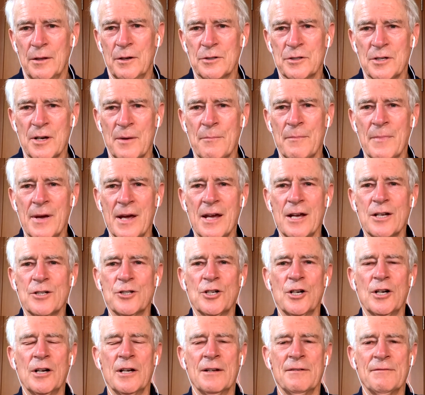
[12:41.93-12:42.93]
There's a
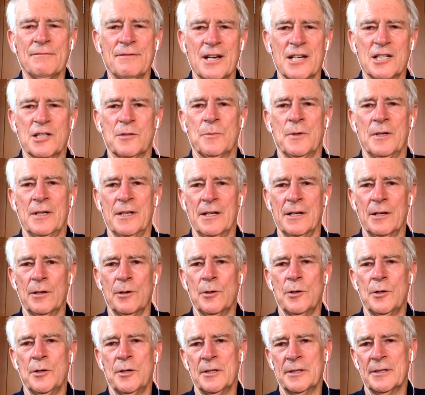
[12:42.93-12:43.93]
major investment in
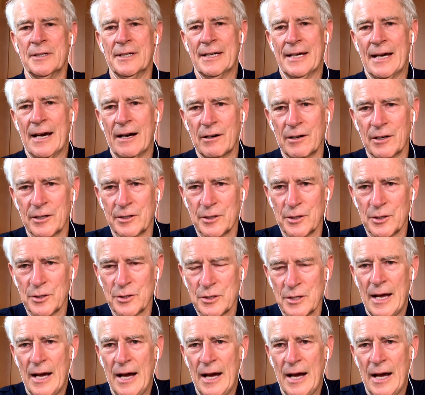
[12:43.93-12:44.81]
learning the characters.